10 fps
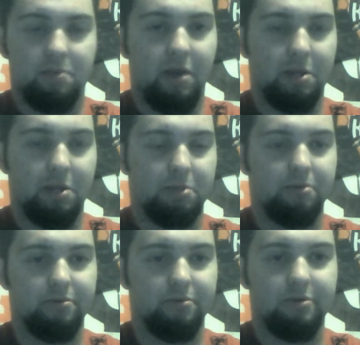
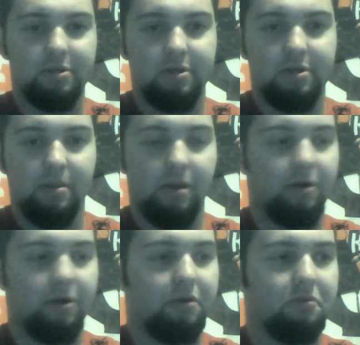special
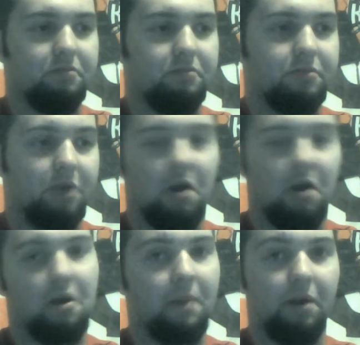that I'll
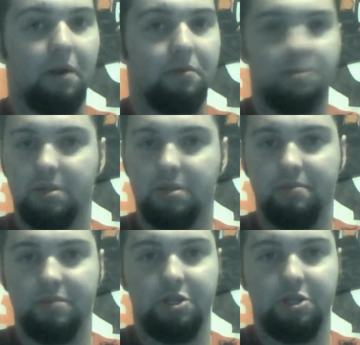talk about,
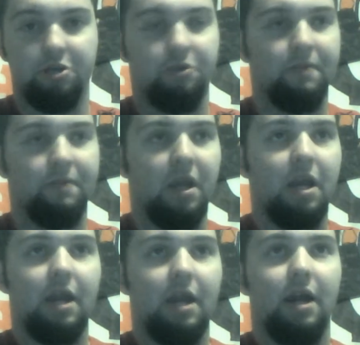something to do.
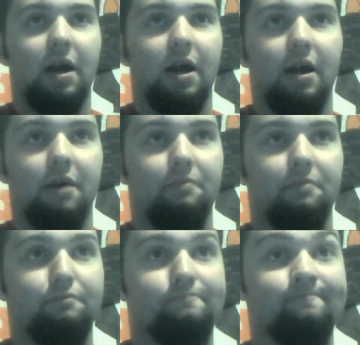
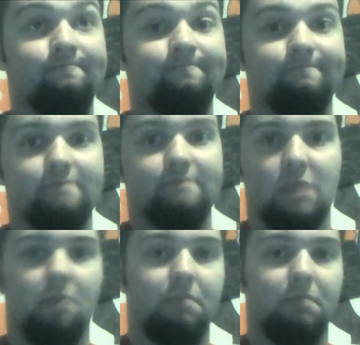Um,
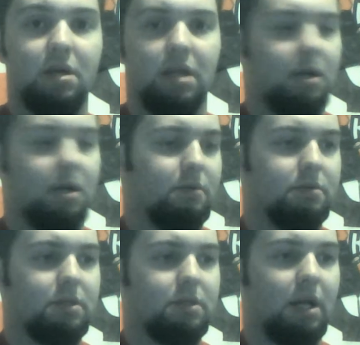but yeah.
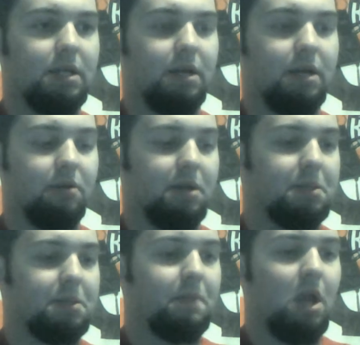I
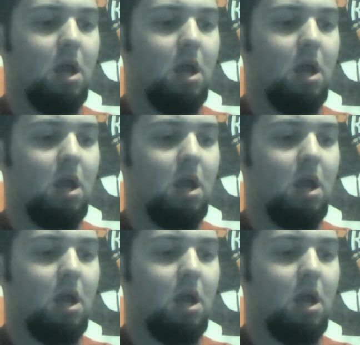digress.